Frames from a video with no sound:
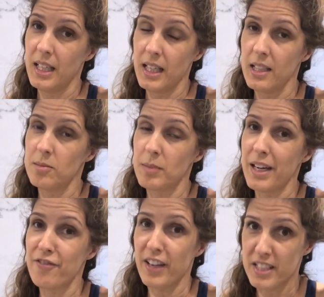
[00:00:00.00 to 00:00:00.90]

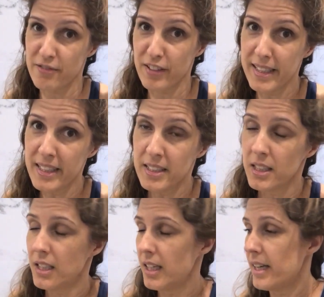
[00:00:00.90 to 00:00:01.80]
effectively
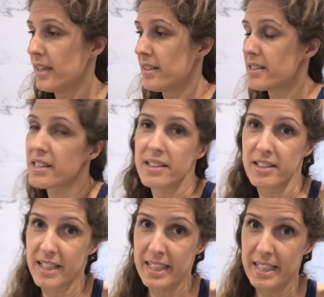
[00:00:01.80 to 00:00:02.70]
and
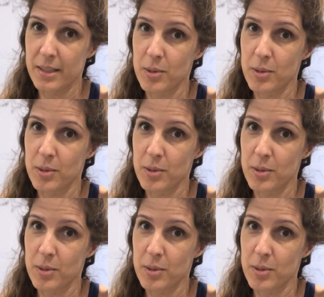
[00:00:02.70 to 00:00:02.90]
neatly,